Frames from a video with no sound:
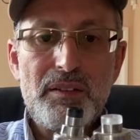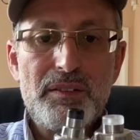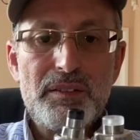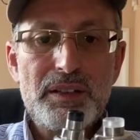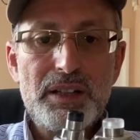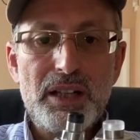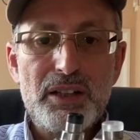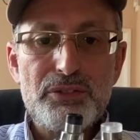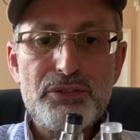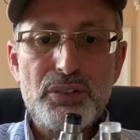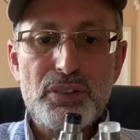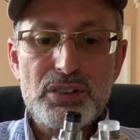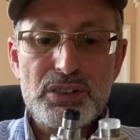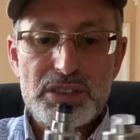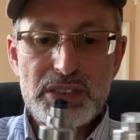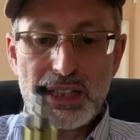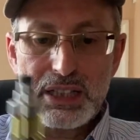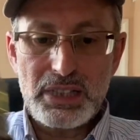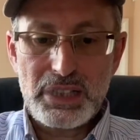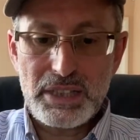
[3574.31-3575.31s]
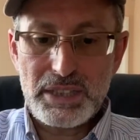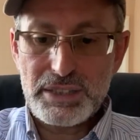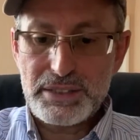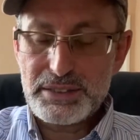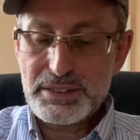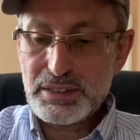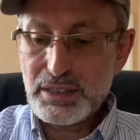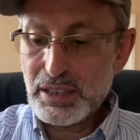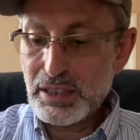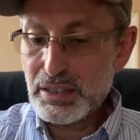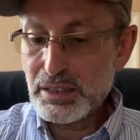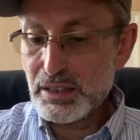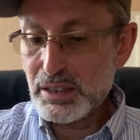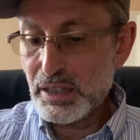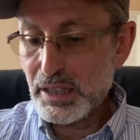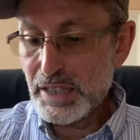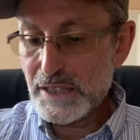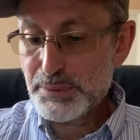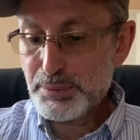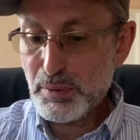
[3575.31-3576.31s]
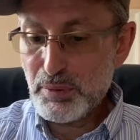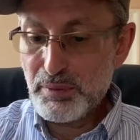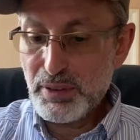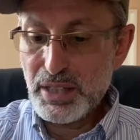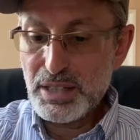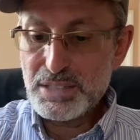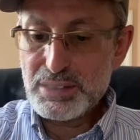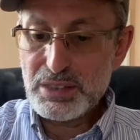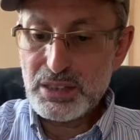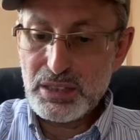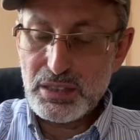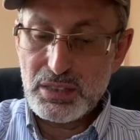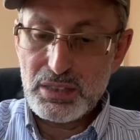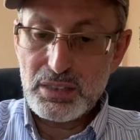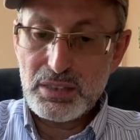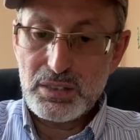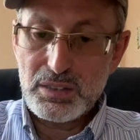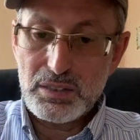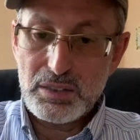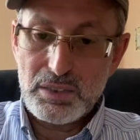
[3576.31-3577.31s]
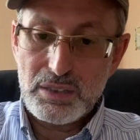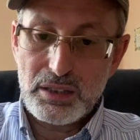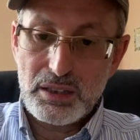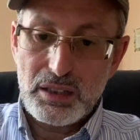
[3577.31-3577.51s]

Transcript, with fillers: Kayfun size and the Expromizer